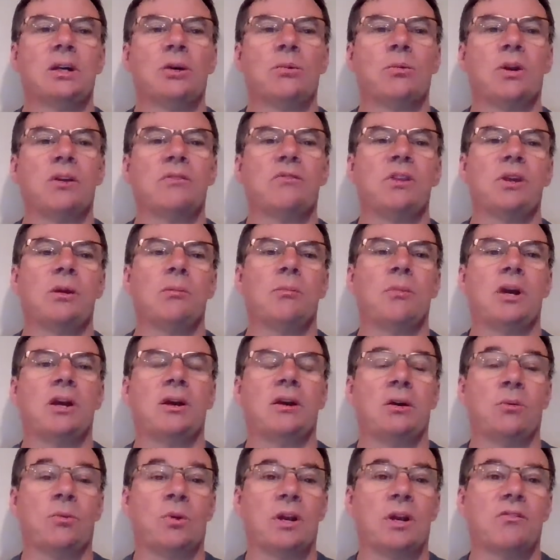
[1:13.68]
one
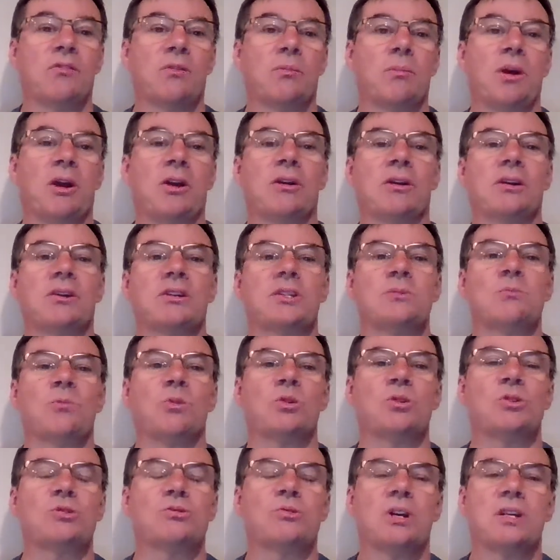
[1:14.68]
of America's
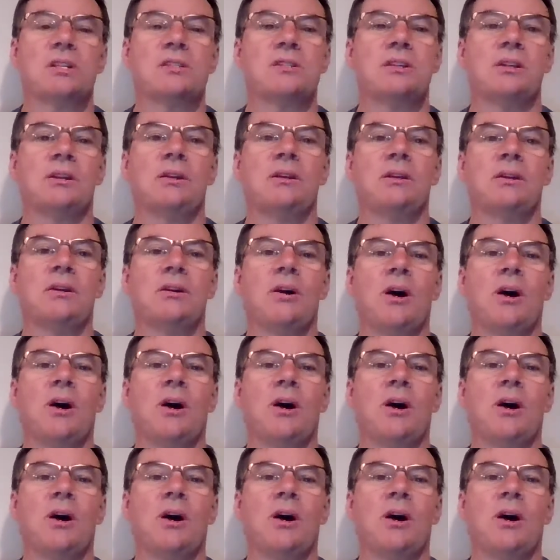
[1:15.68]
most trusted